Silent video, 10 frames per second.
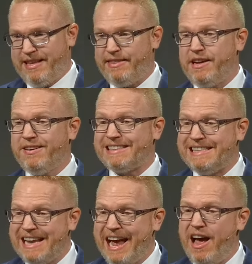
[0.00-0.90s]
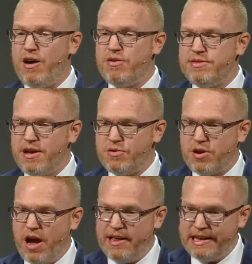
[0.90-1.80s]
that there is now no
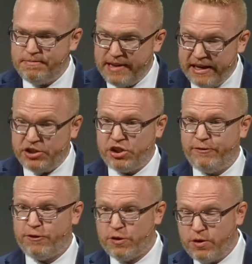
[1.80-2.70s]
condemnation for